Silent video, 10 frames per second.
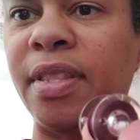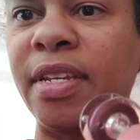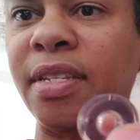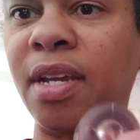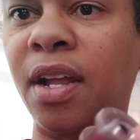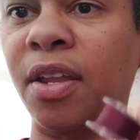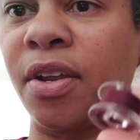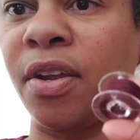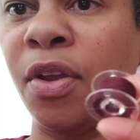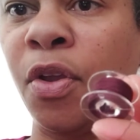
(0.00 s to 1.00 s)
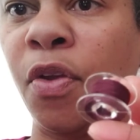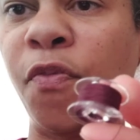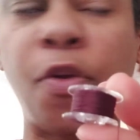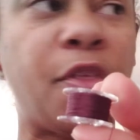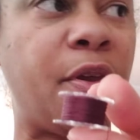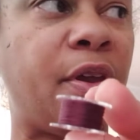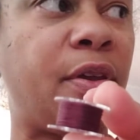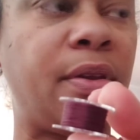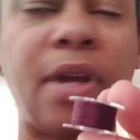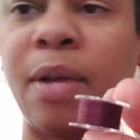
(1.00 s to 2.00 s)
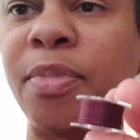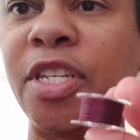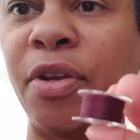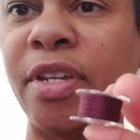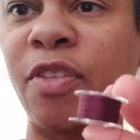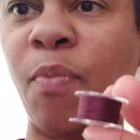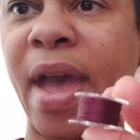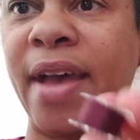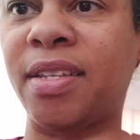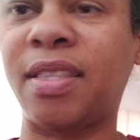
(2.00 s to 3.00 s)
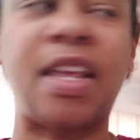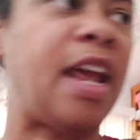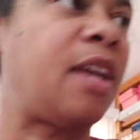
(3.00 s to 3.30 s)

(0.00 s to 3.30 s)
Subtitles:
this color for the series of masks that I